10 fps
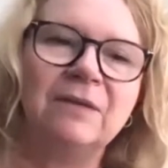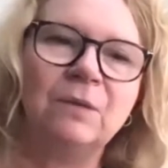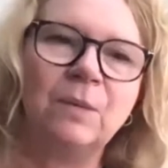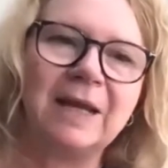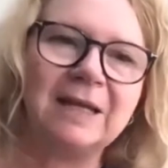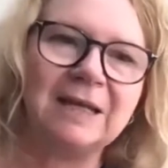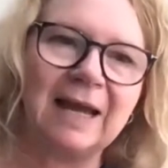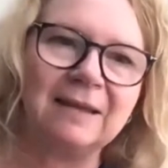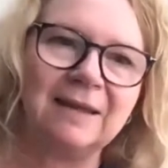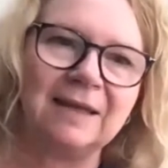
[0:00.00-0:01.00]
the way
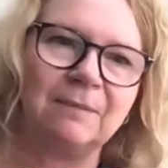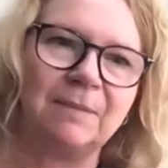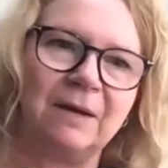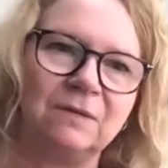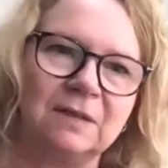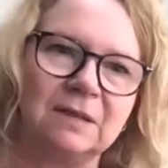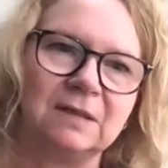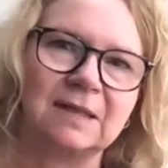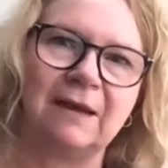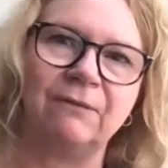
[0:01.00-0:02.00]
I think about the
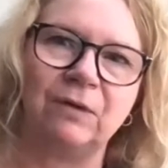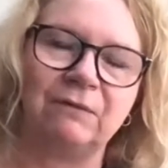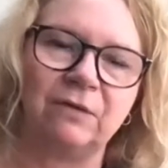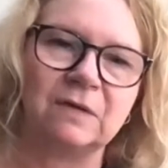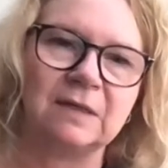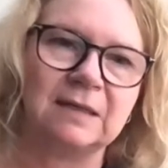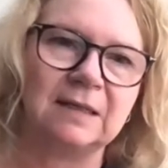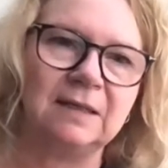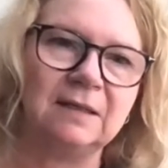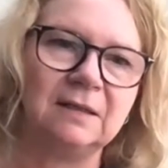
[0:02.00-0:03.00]
discovery versus
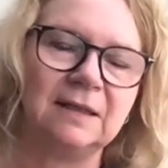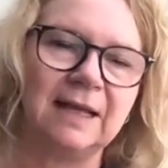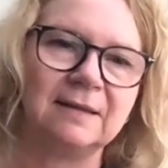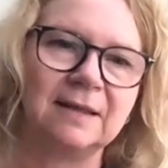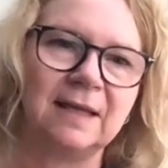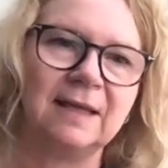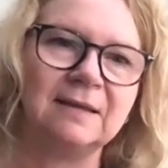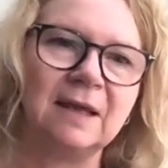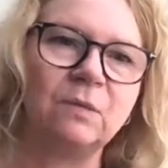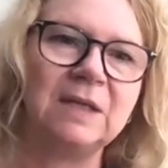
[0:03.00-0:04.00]
a clinical assay
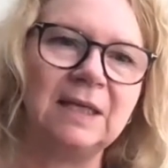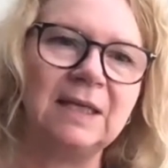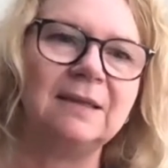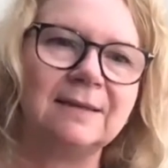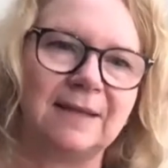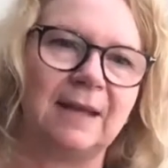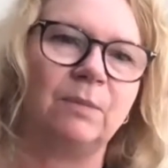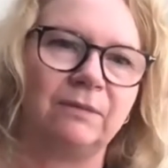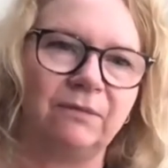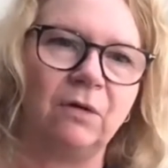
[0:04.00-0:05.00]
is that we need the
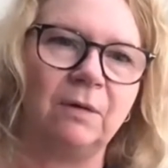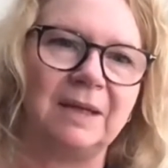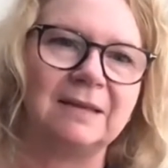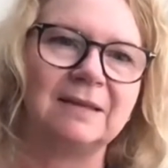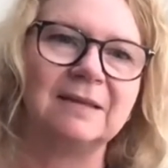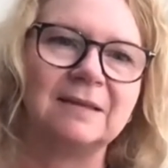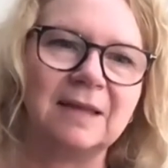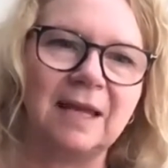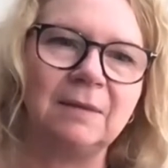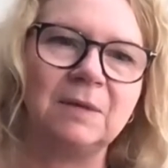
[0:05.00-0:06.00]
same performance. The
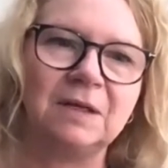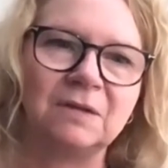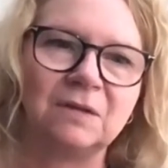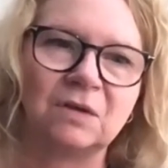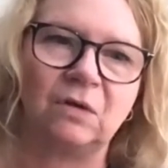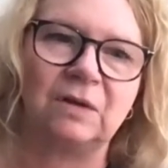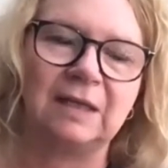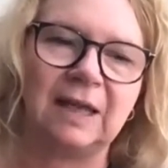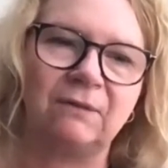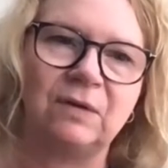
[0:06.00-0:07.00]
same
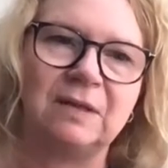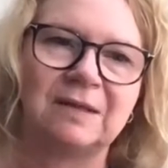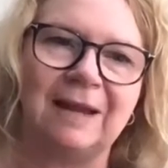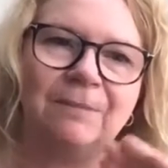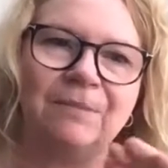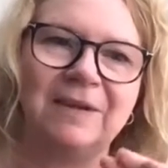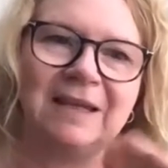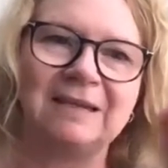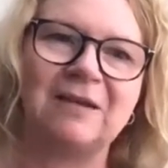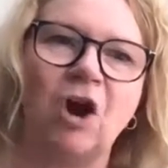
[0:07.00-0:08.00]
concern at every step
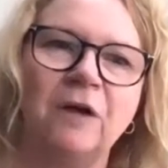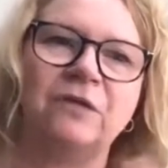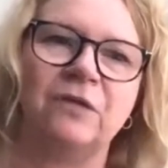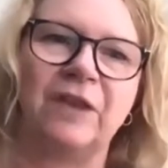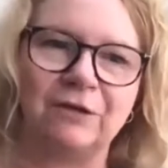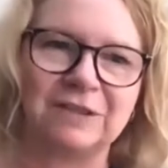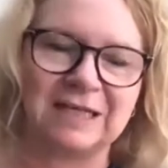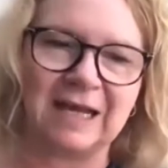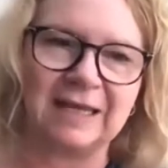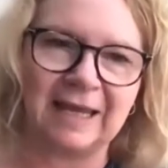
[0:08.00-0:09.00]
is also there at
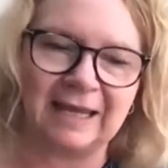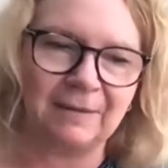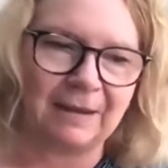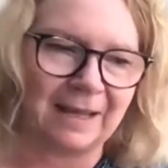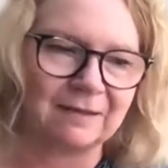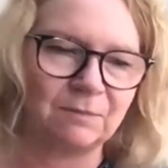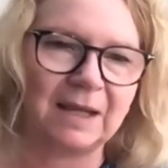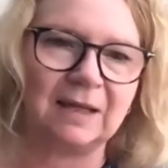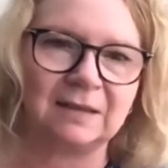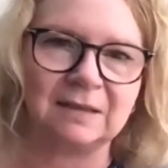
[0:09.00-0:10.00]
DIA mass
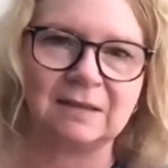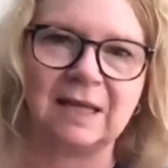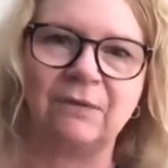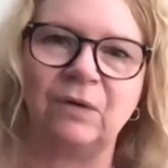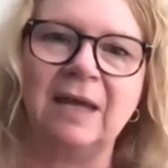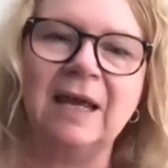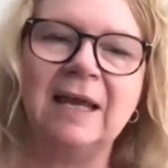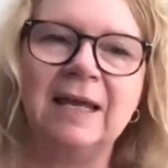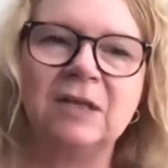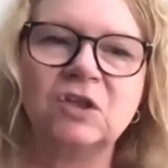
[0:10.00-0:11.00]
spec at the discovery.
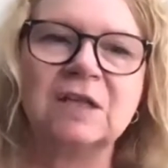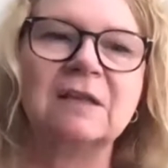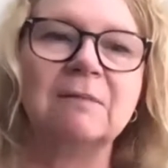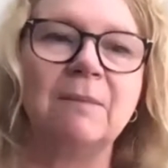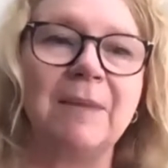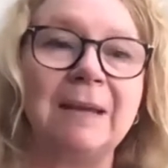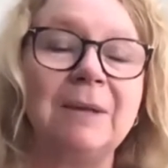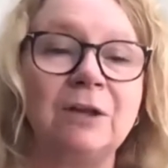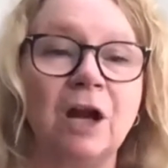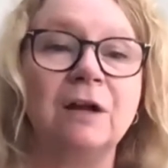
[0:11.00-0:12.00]
It's just
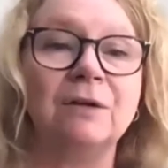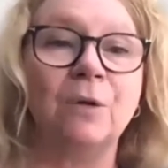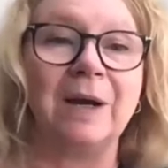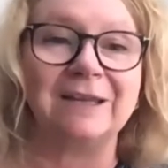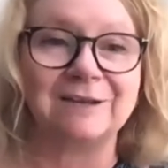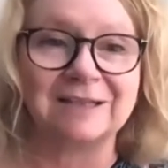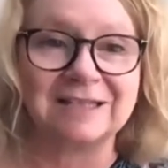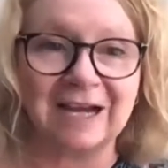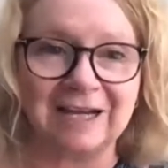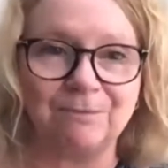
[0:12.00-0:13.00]
maybe not quite as
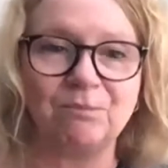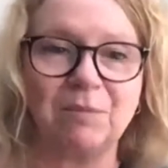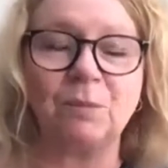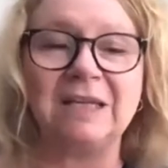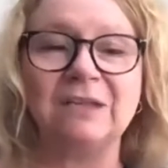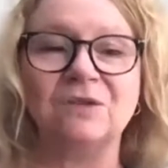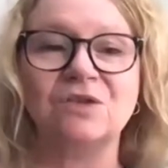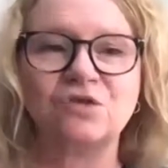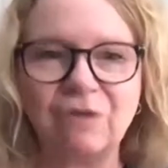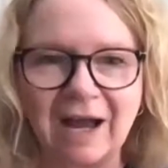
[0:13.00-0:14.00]
tight, but we need to
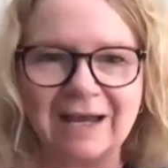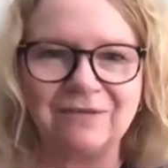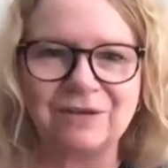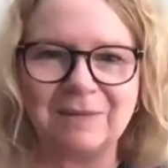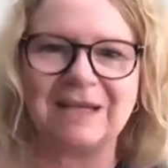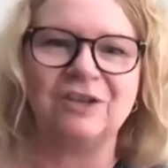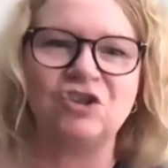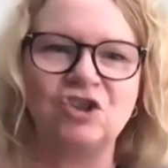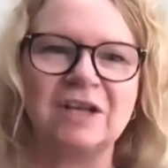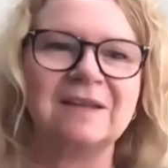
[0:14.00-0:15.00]
strive to make
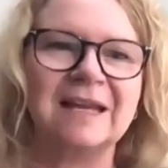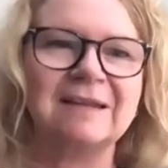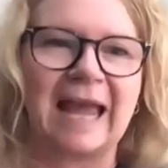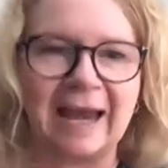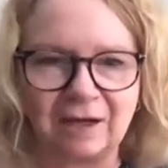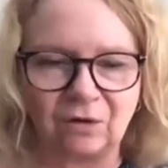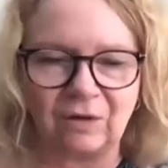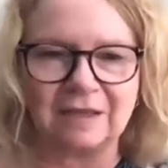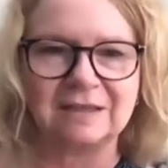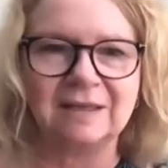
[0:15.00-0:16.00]
it just as
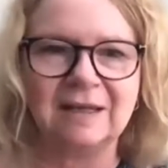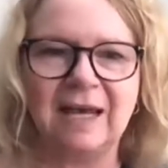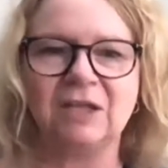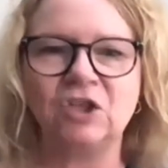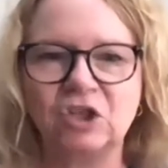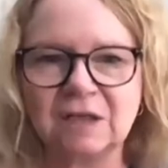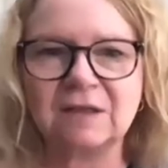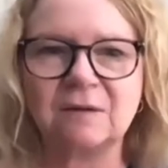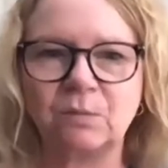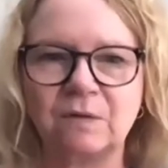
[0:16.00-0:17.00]
accurate and
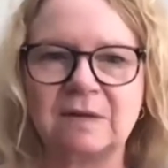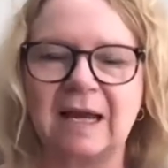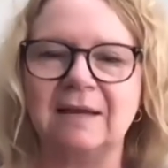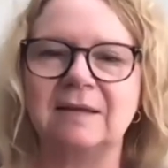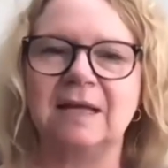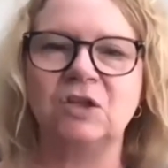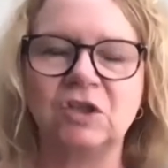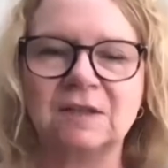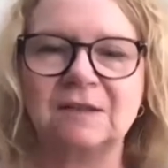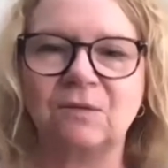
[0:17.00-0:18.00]
just as precise and
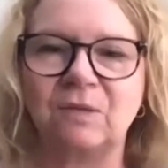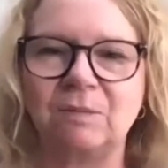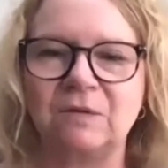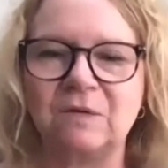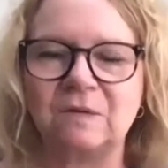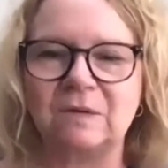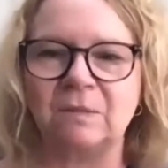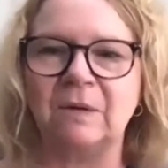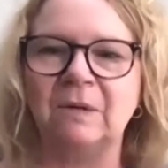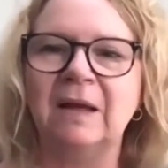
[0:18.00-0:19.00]
just as
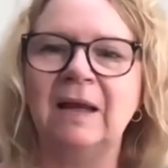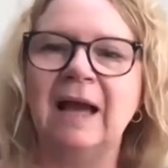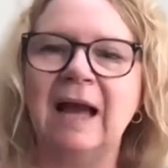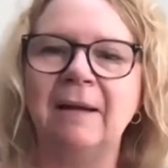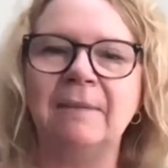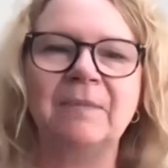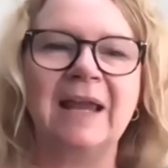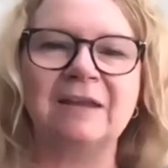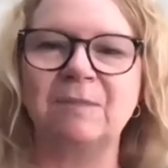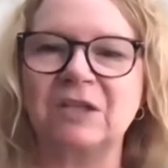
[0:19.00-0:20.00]
reproducible
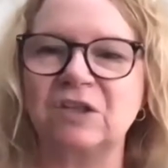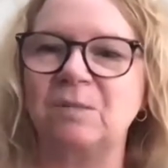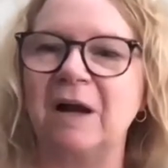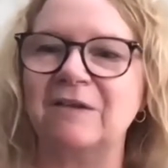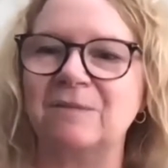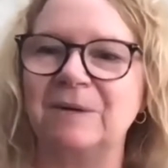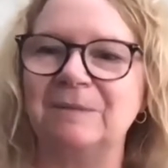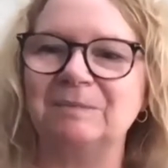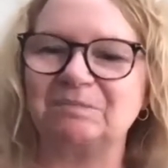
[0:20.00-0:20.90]
as much as possible.